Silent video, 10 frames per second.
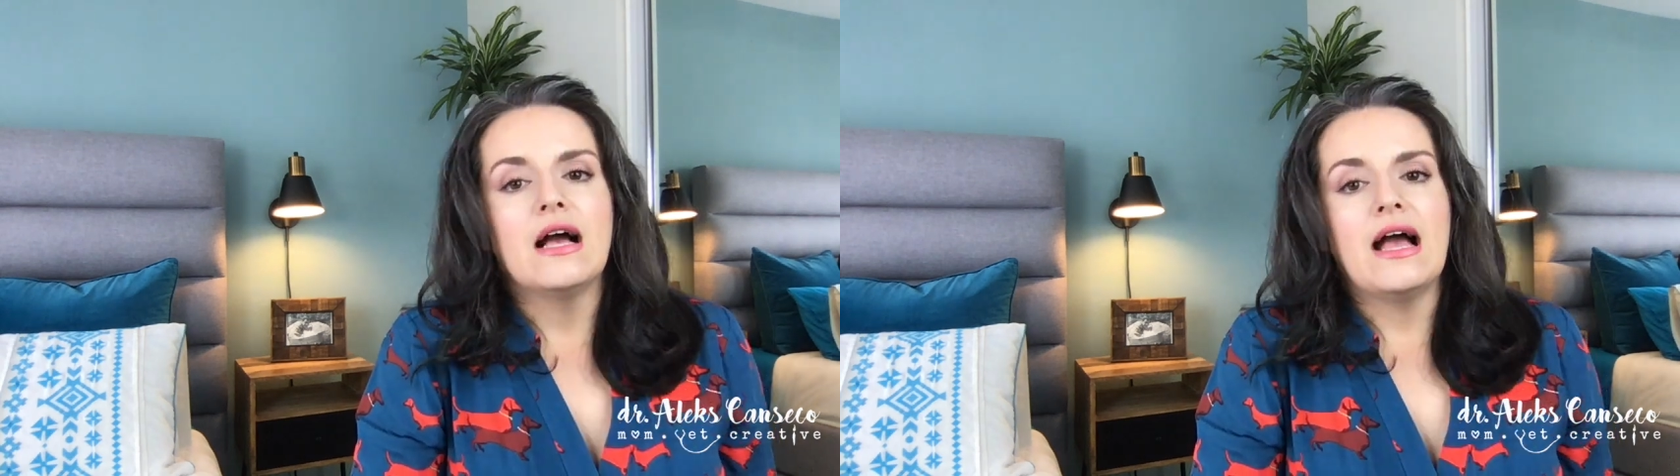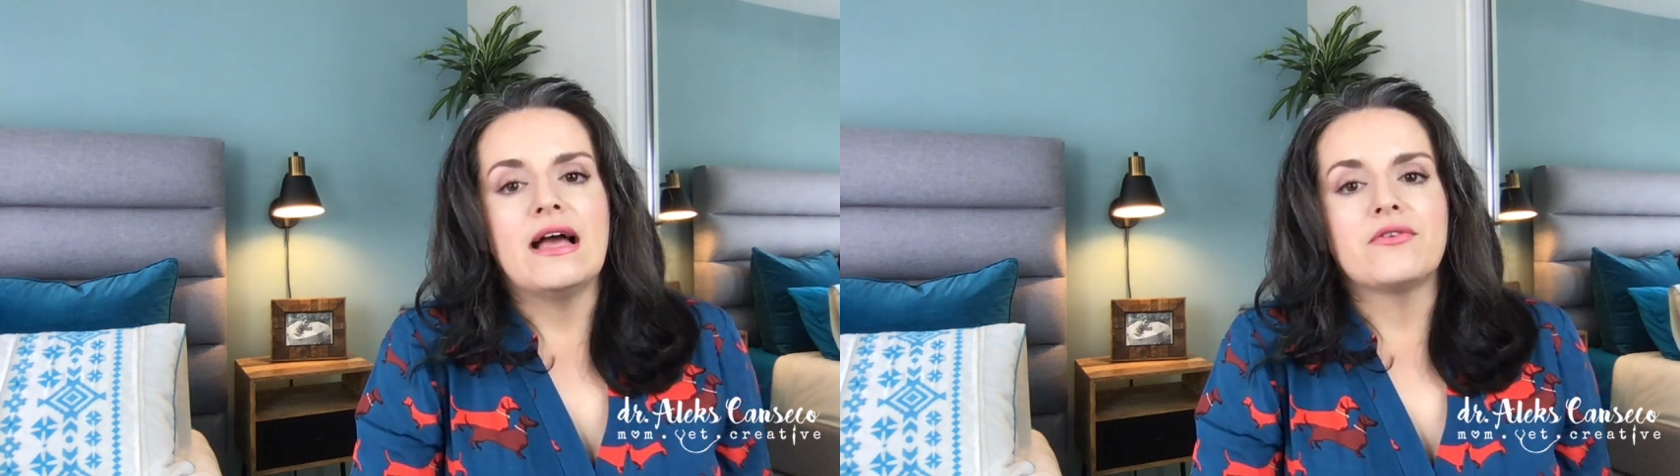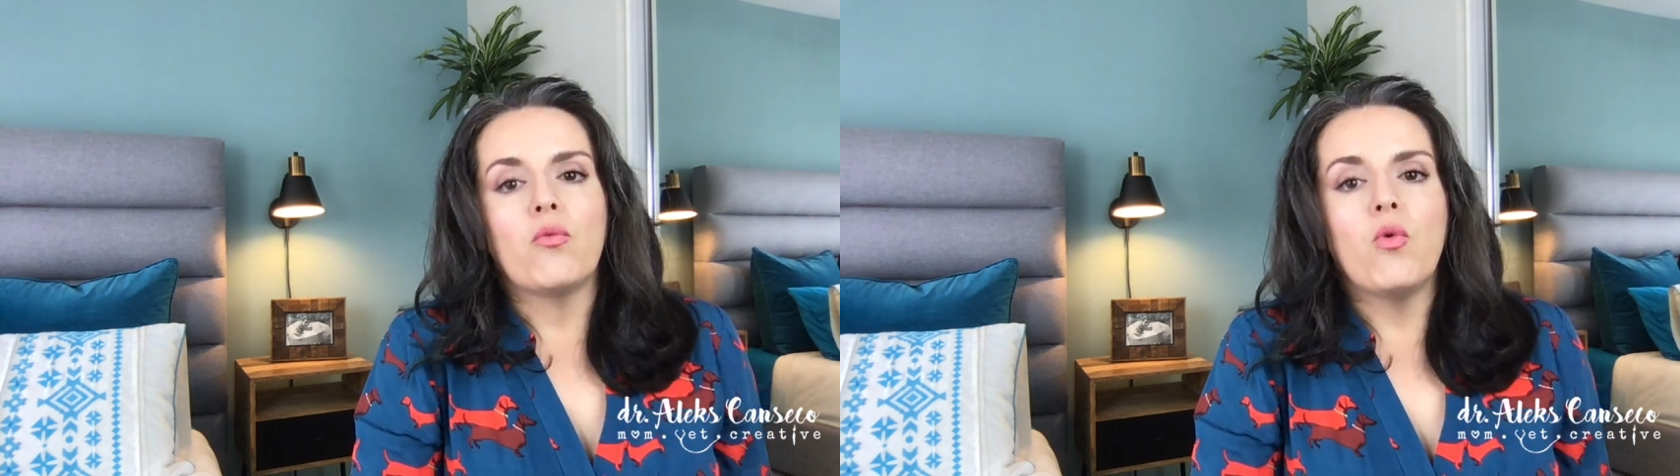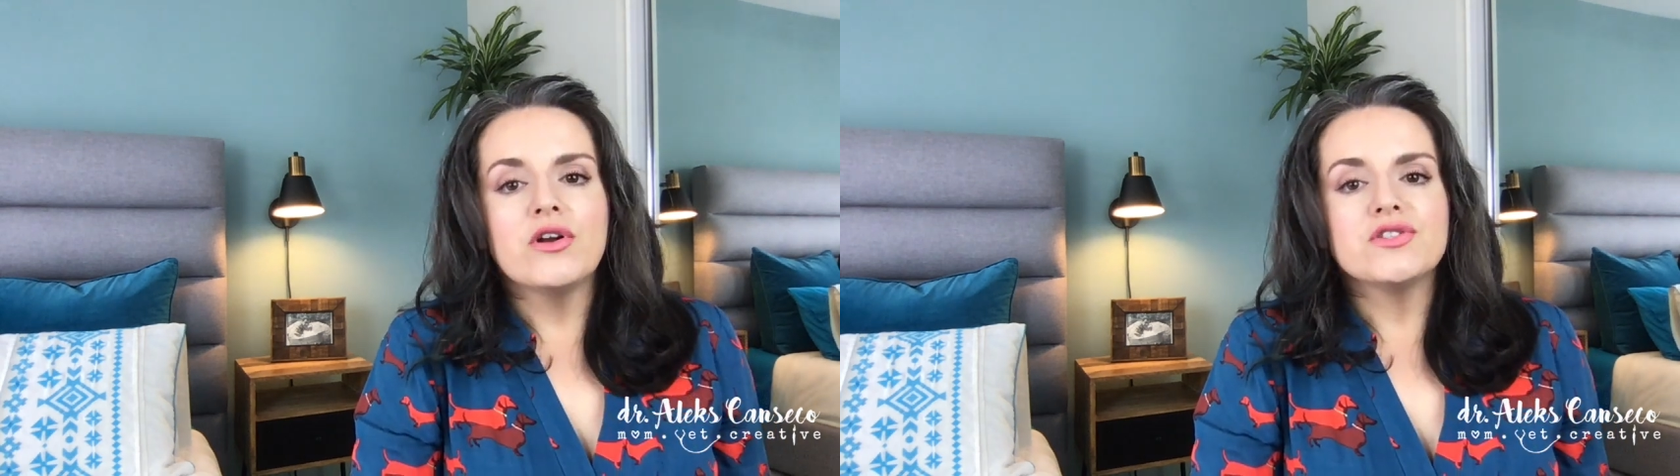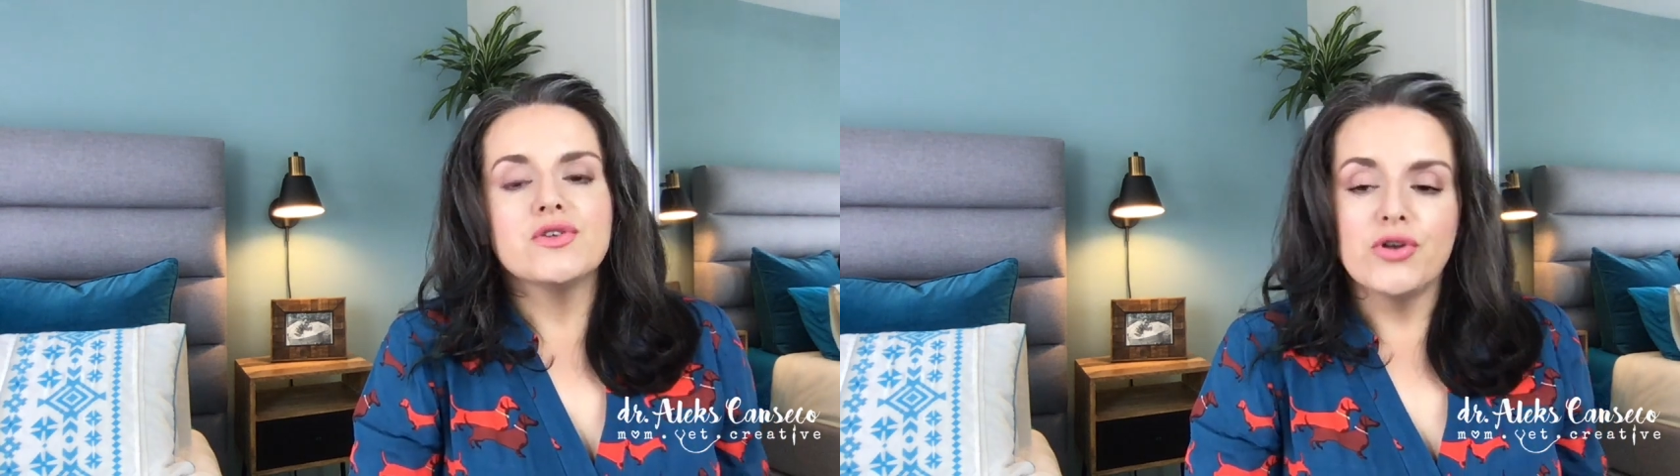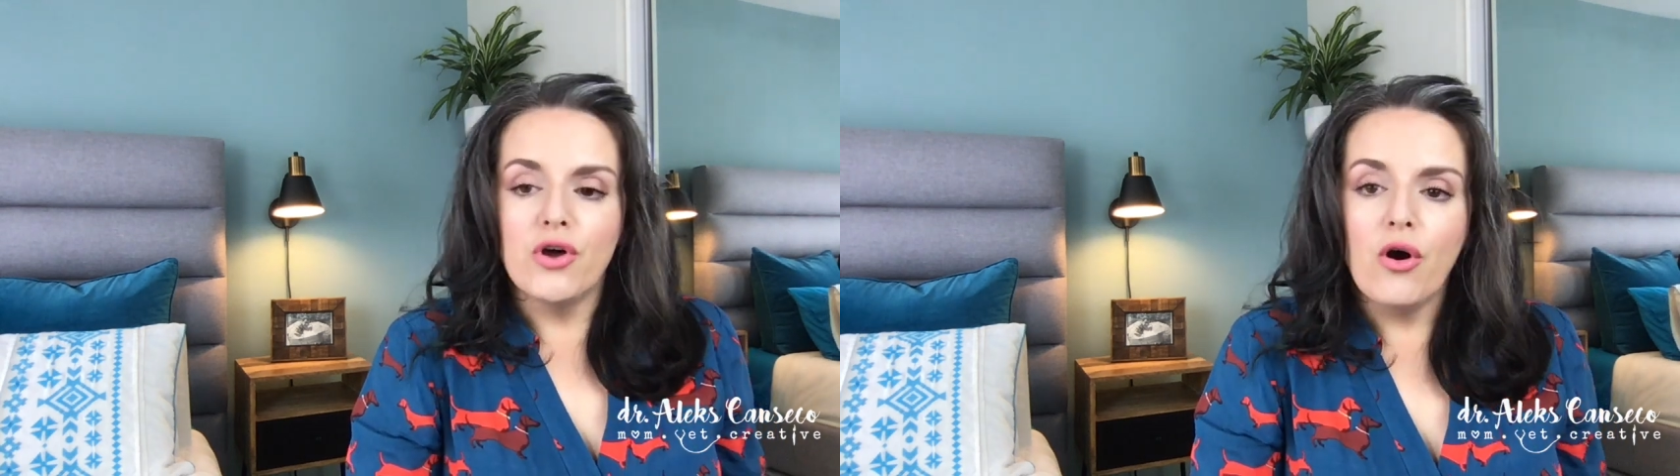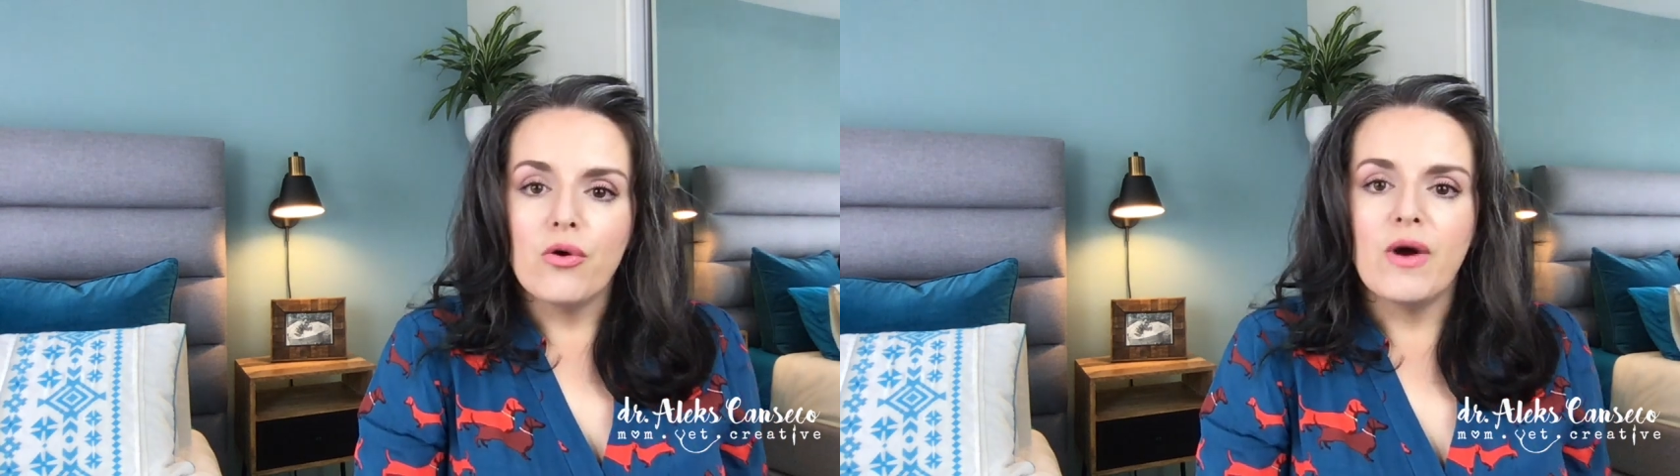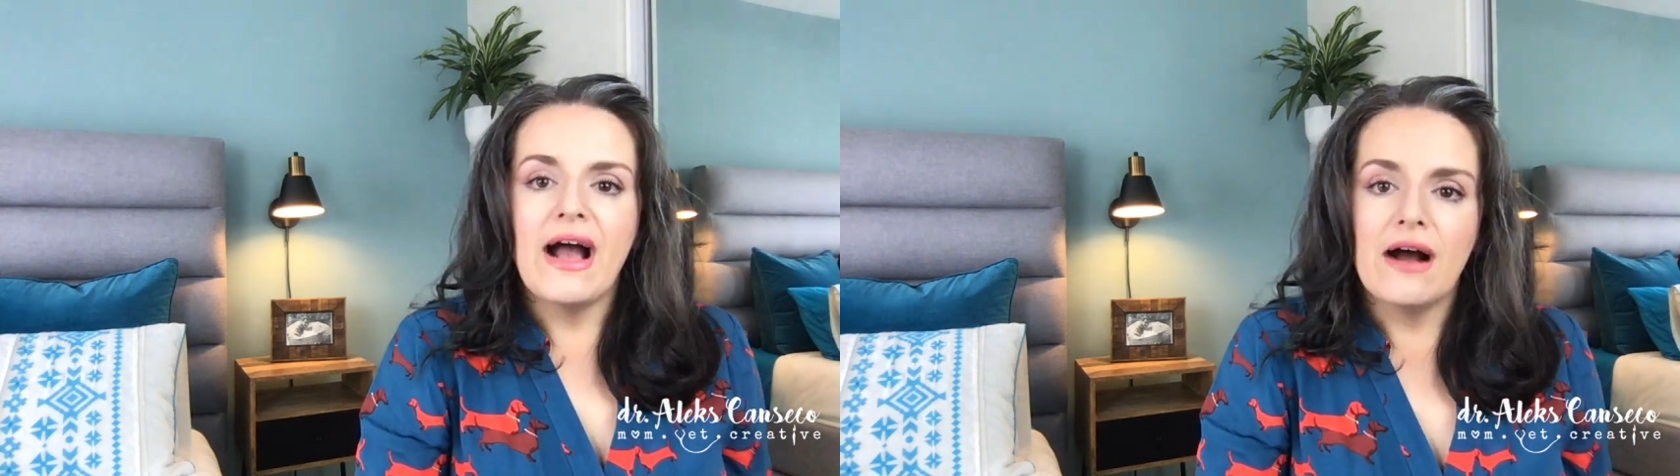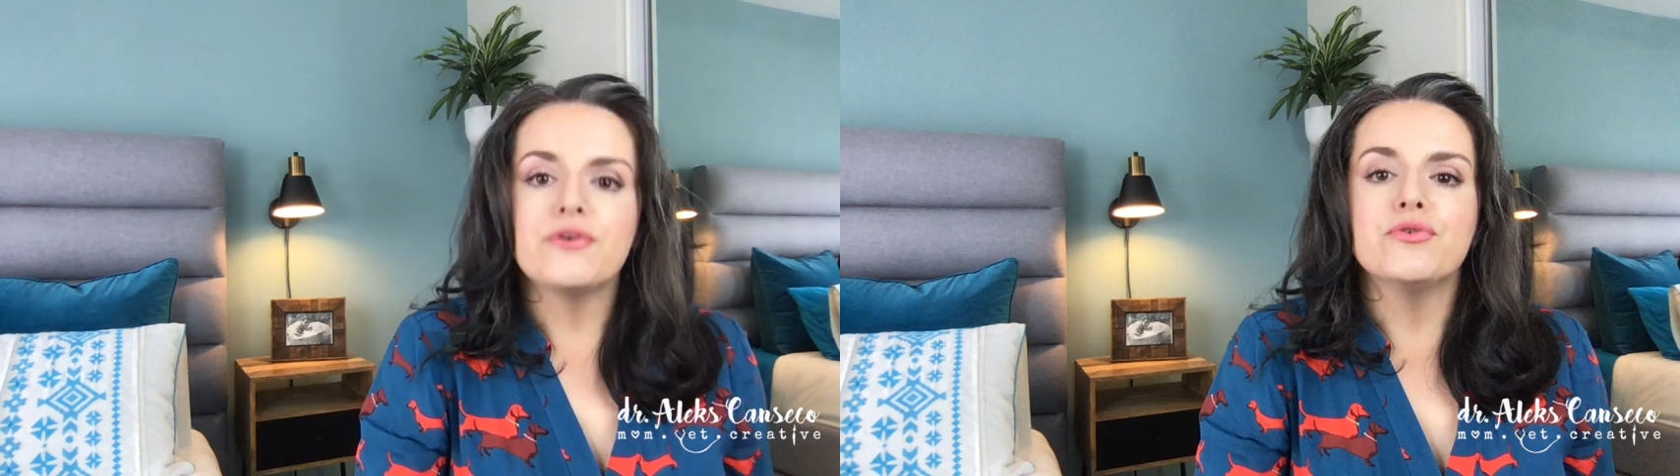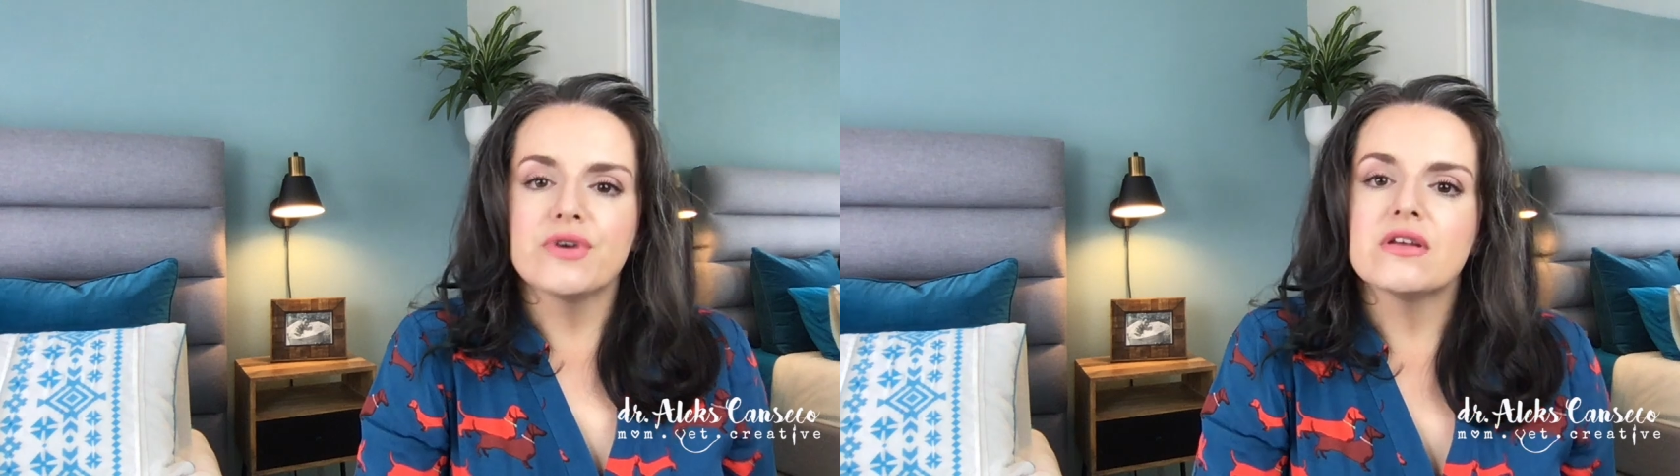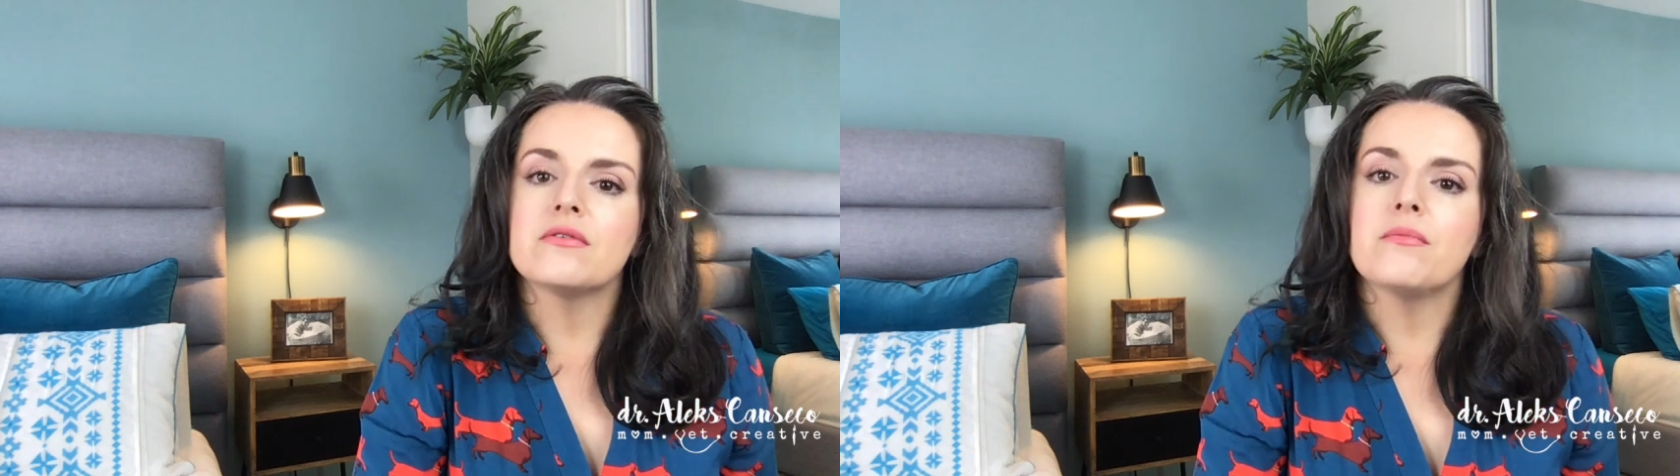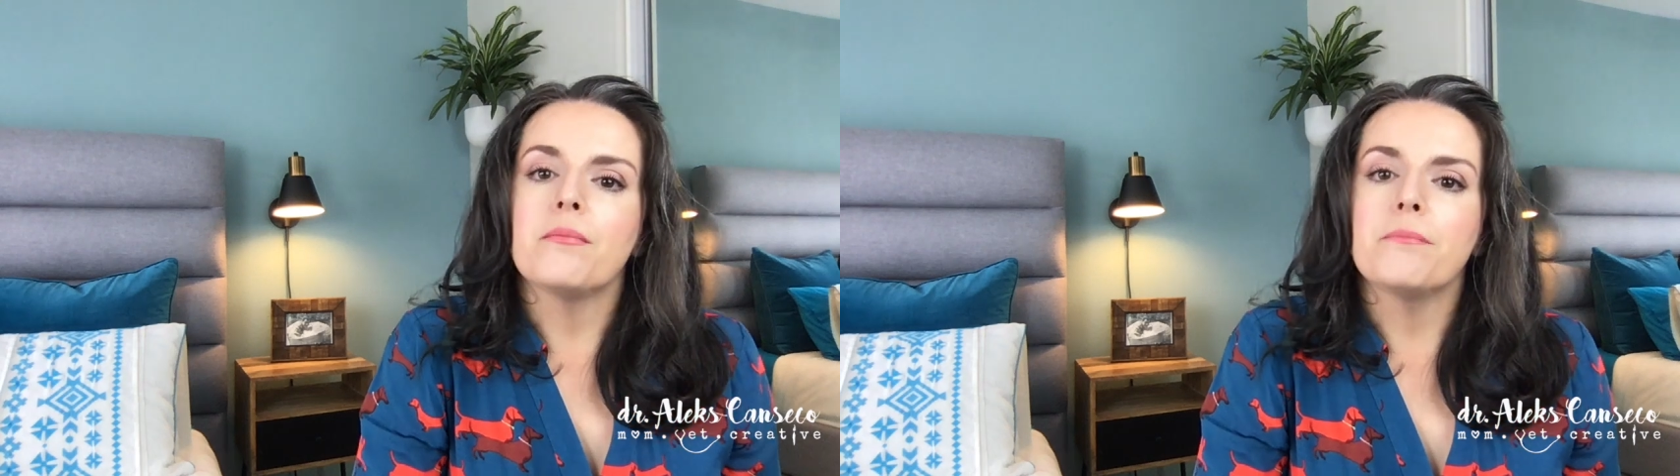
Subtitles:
and want to know how you can